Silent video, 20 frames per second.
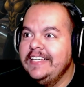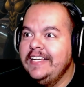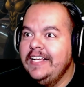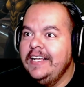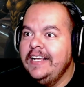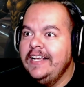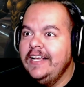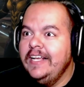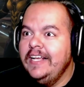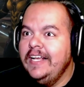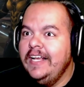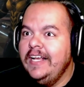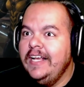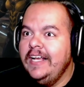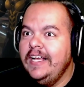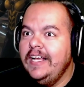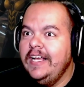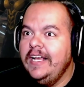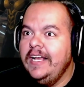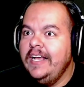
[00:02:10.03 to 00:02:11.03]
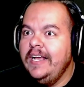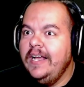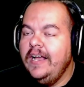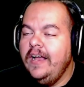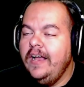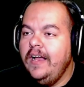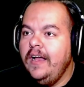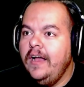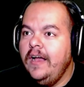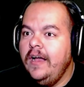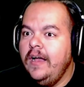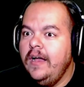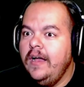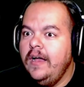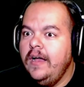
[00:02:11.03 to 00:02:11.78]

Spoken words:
(no one is talking)